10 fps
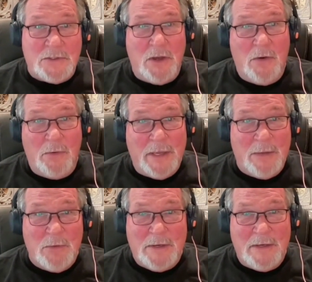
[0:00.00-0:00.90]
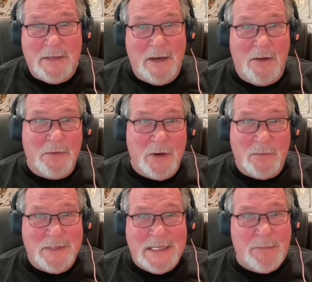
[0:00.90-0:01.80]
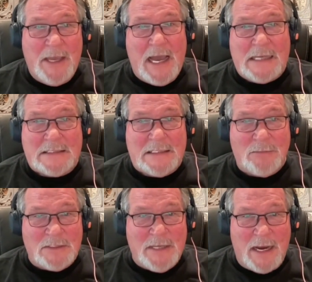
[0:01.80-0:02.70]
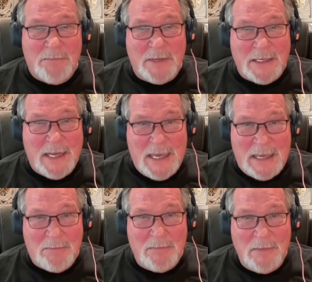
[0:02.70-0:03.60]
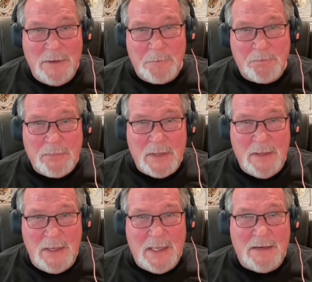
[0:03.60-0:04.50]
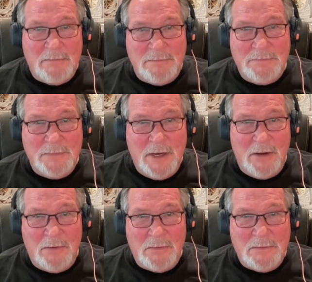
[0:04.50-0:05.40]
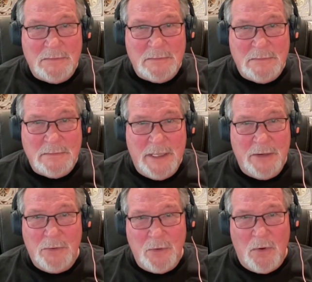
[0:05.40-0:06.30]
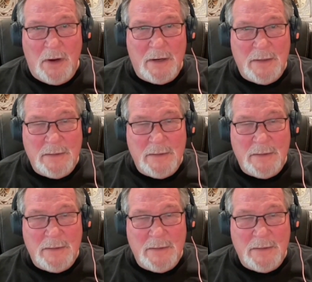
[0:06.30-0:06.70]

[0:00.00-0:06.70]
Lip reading: So he would, DiBiase was not a big name in, in New York